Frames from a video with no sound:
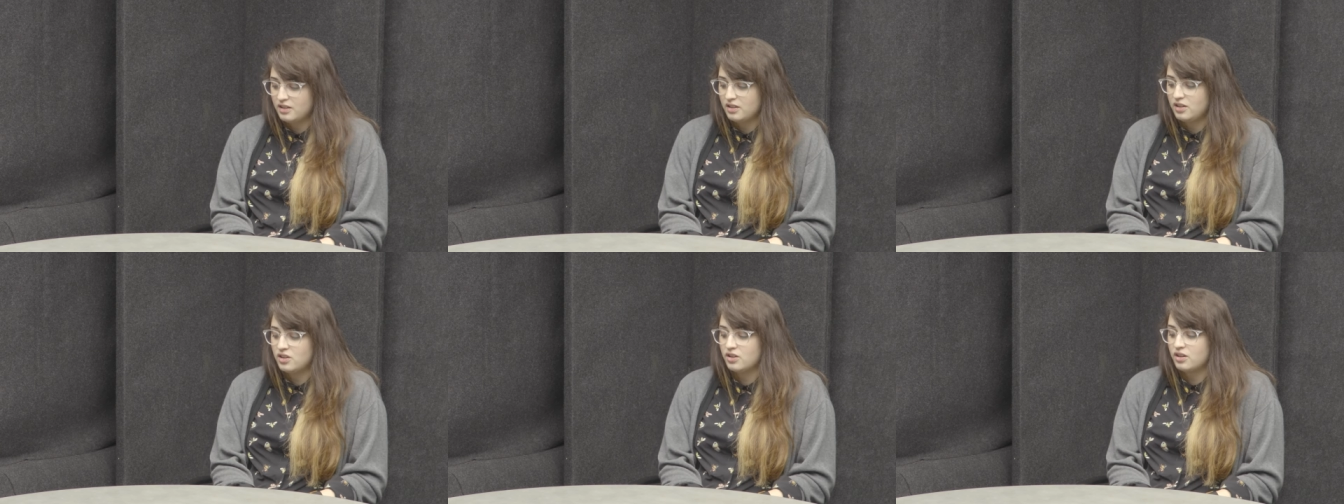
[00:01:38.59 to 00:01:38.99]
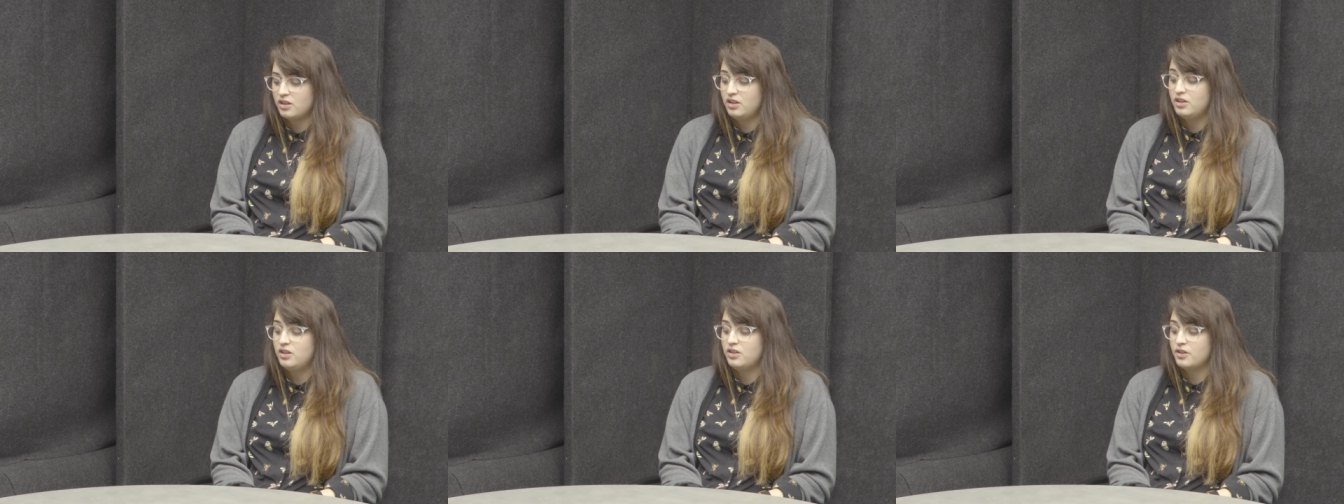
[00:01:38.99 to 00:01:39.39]
You're
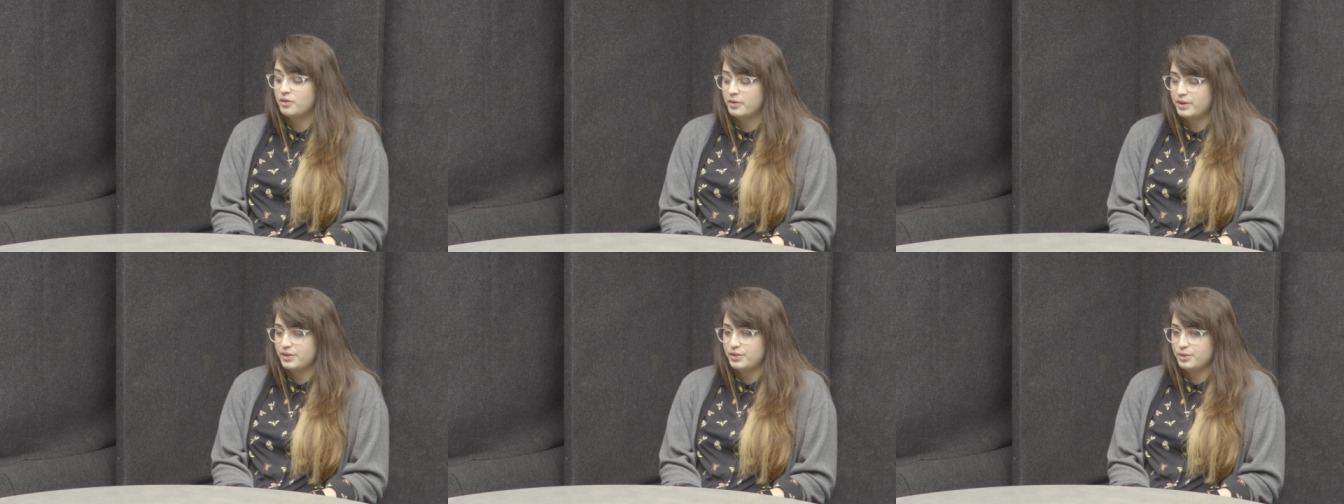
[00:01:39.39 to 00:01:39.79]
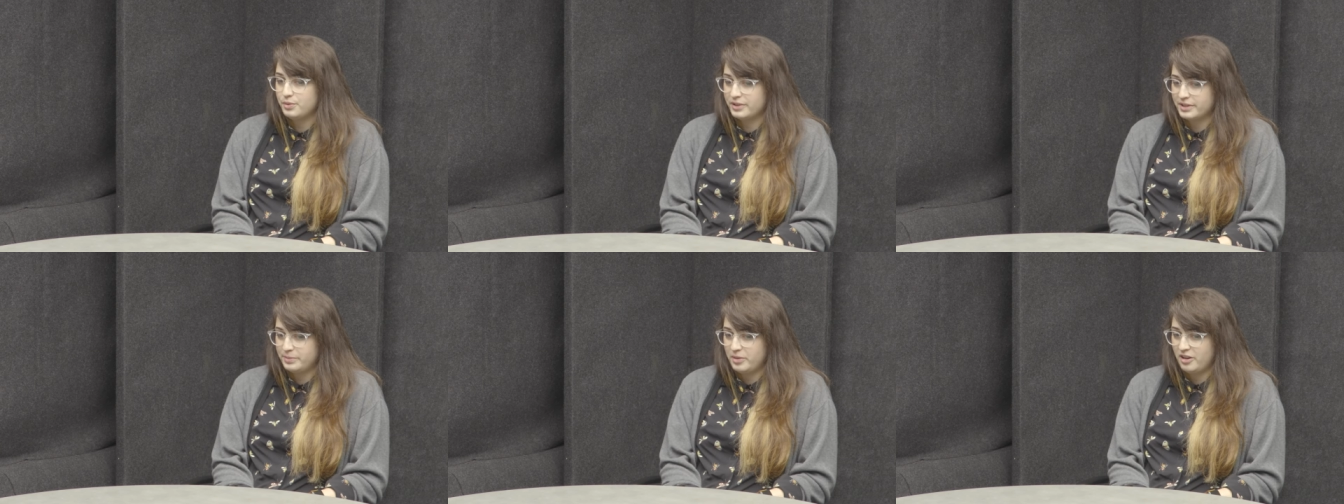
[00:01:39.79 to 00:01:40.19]
going to
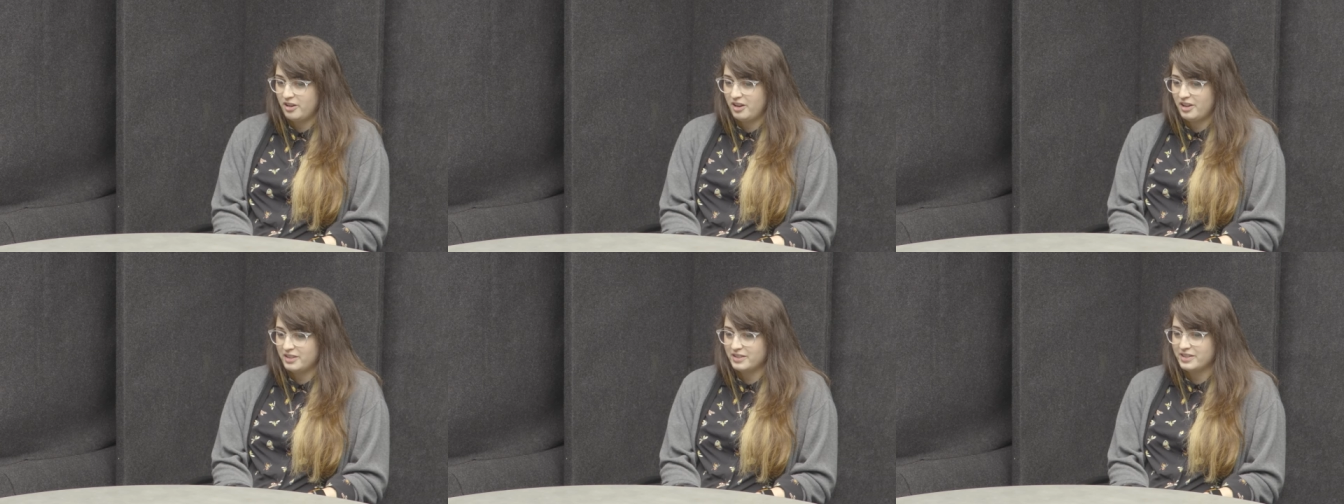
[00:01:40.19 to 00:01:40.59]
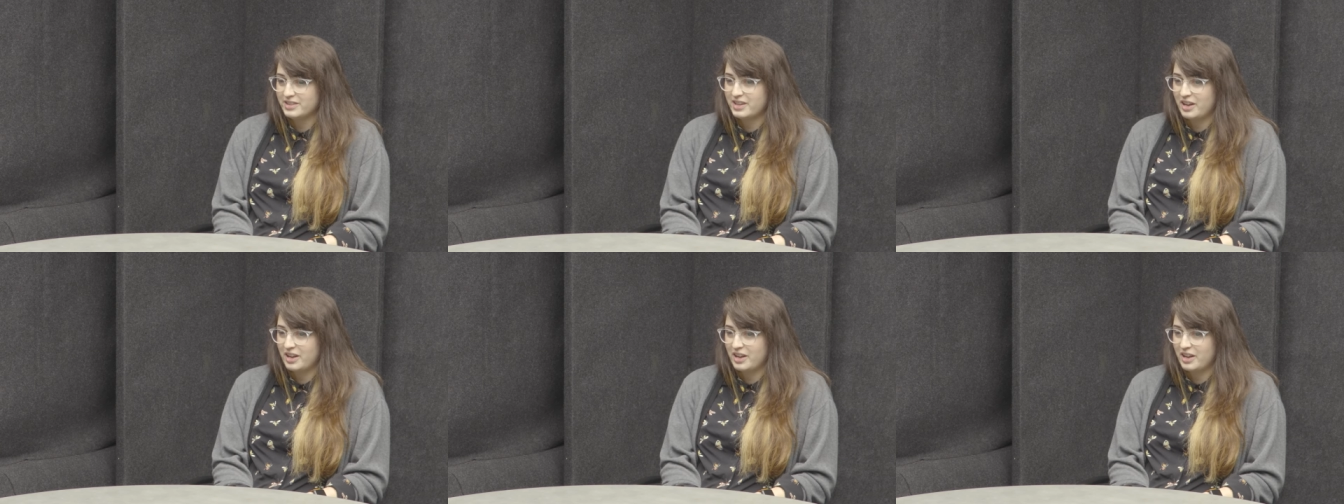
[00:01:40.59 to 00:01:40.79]
experience